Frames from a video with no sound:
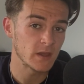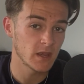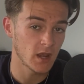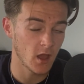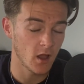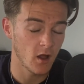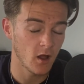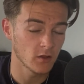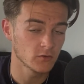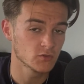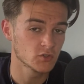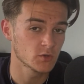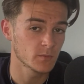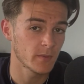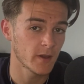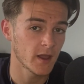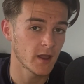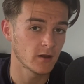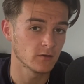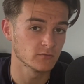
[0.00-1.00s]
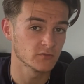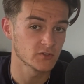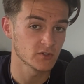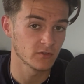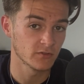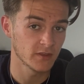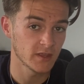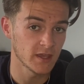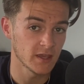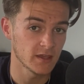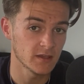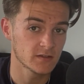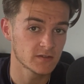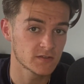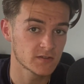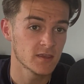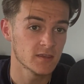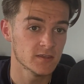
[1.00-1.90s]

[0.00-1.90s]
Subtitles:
£100 on this,